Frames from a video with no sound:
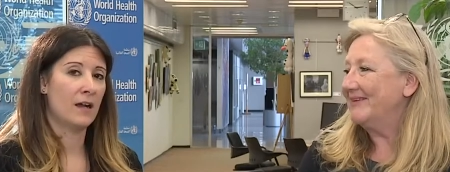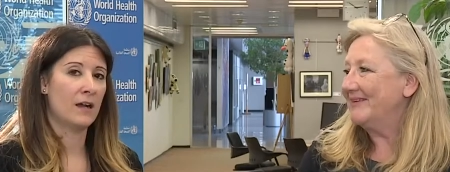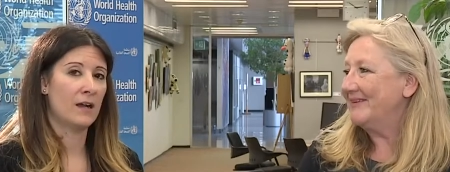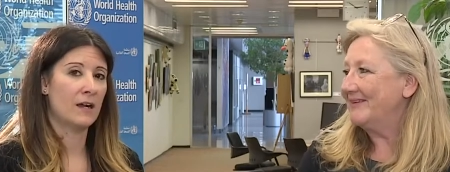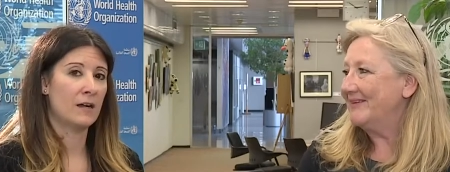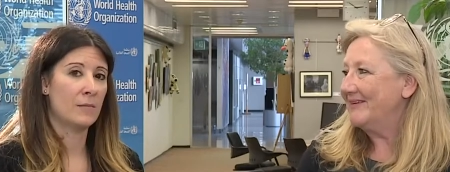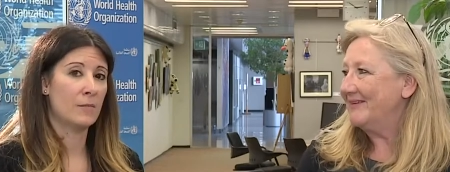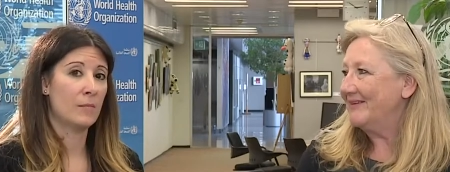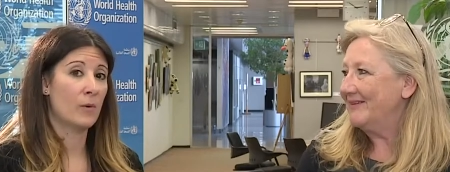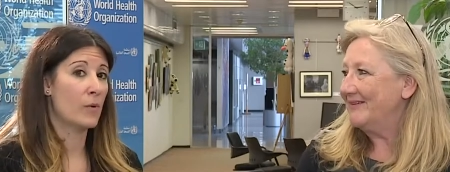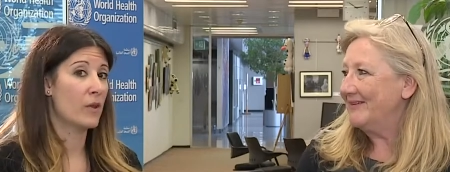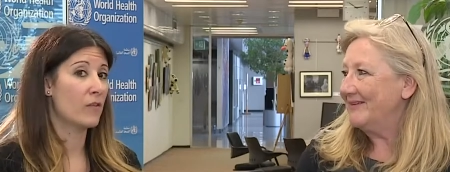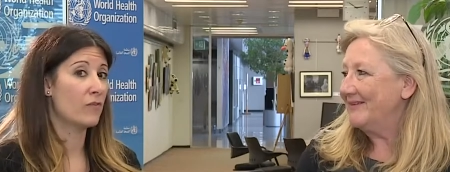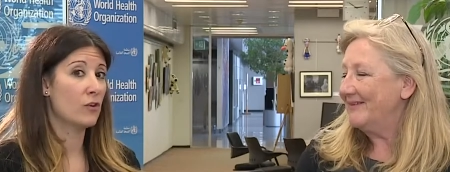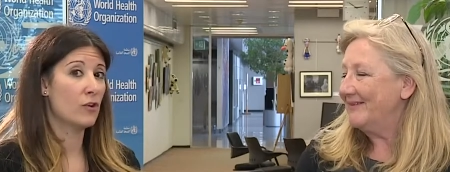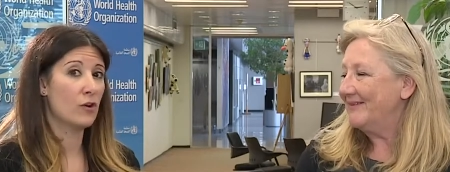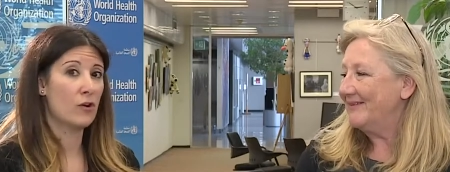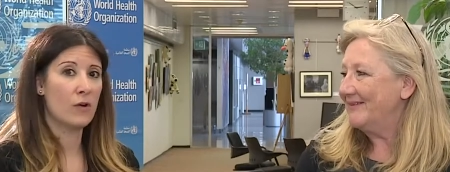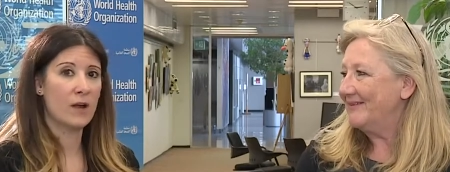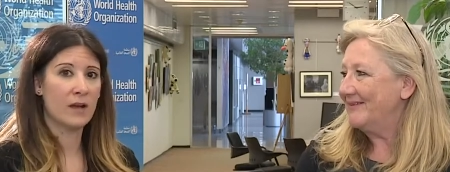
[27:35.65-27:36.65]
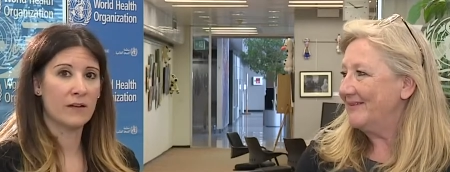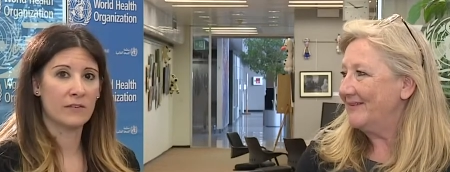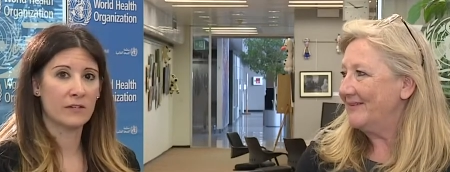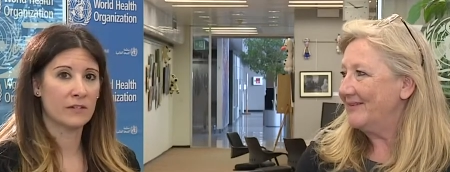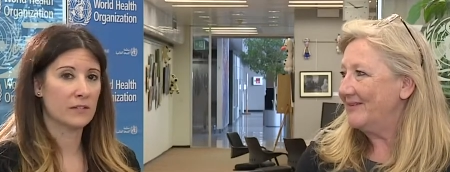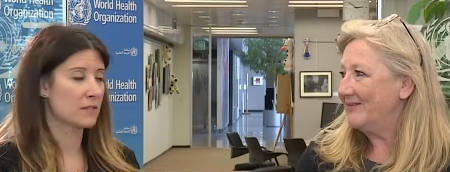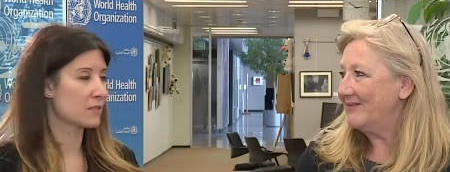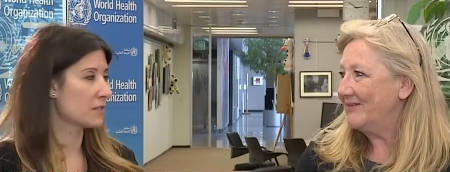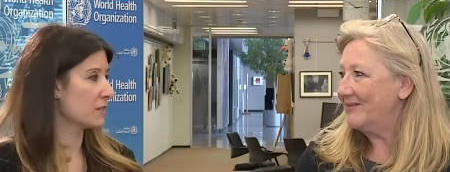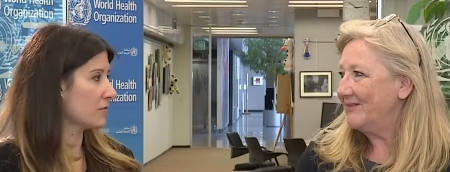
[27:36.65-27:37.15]
Speaker 1: Um, but we have no
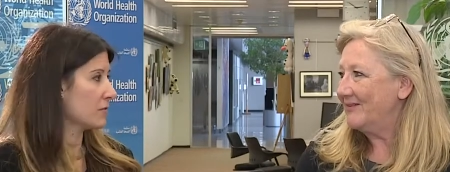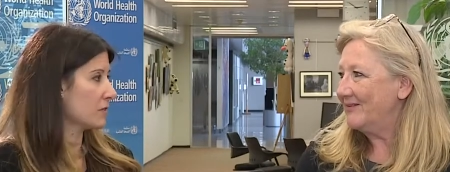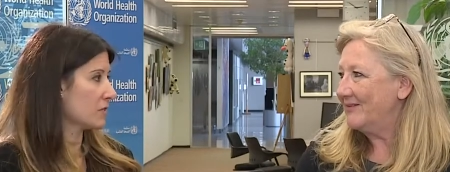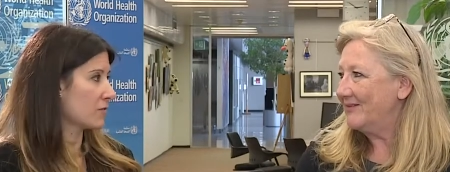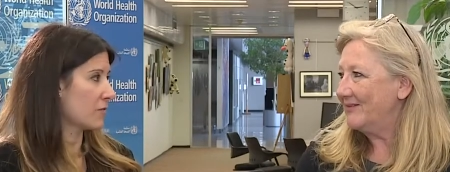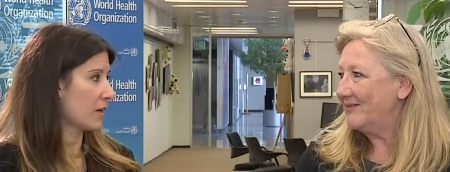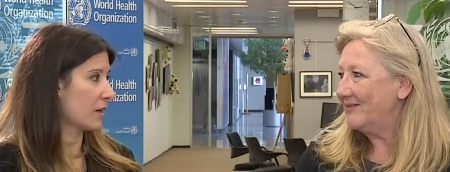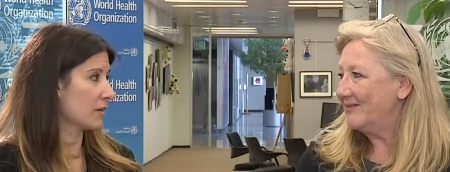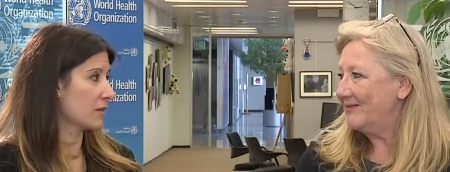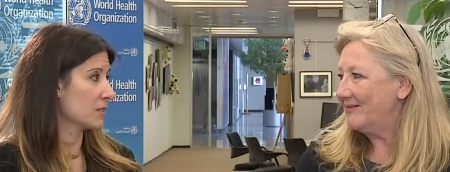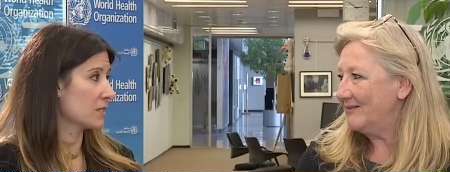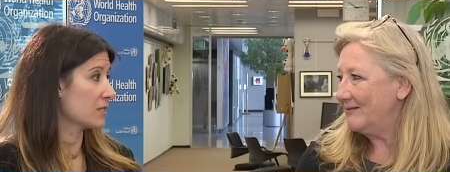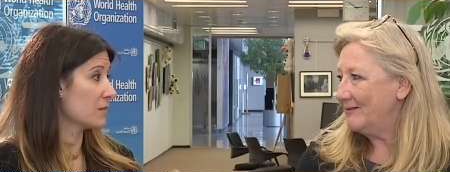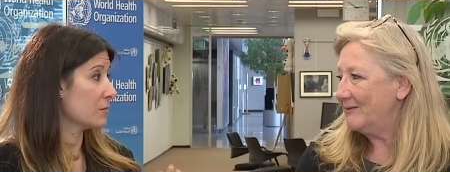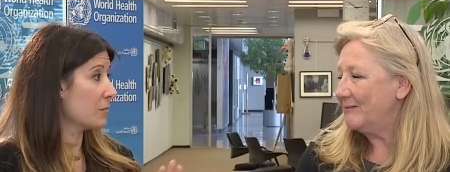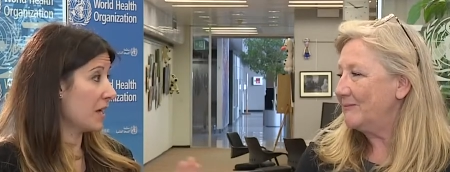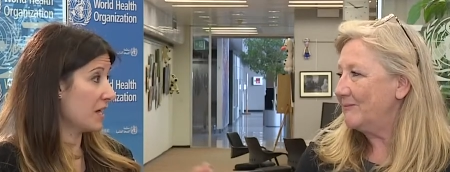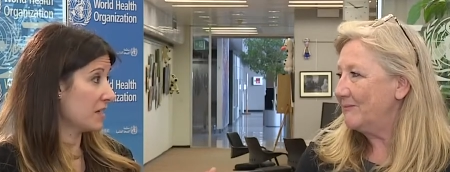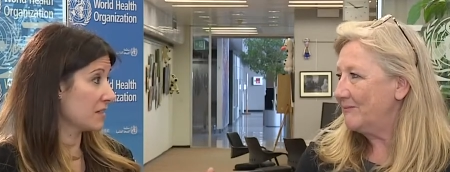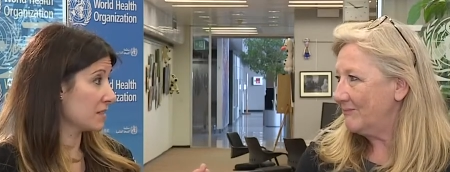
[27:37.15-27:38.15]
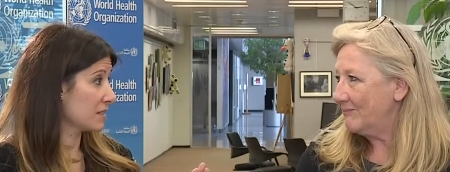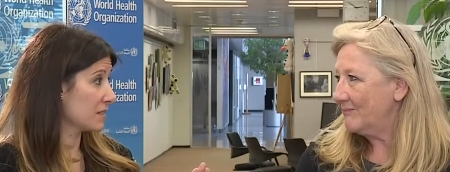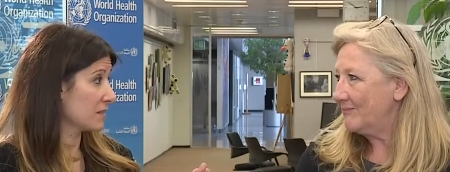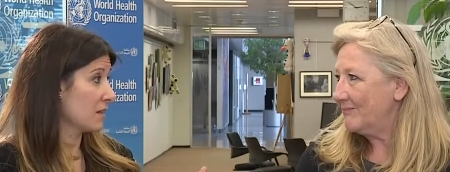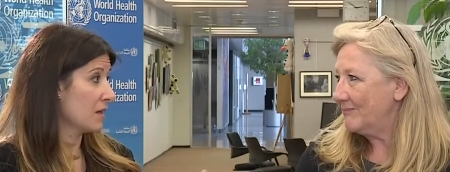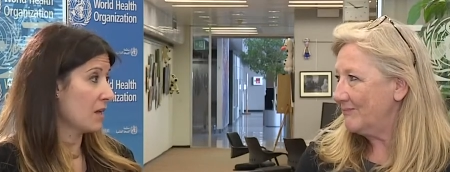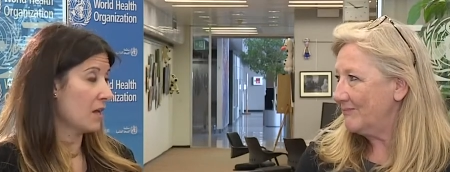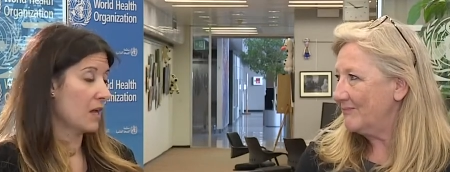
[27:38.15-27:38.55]
evidence of this virus in pets,